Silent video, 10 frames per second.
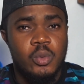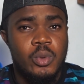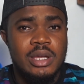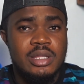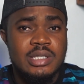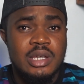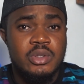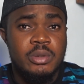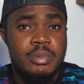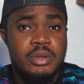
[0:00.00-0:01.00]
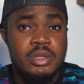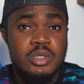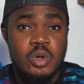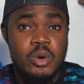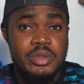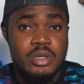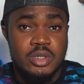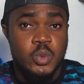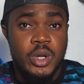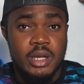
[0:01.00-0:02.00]
why didn't I know about this all
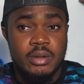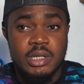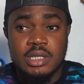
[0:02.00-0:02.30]
this while?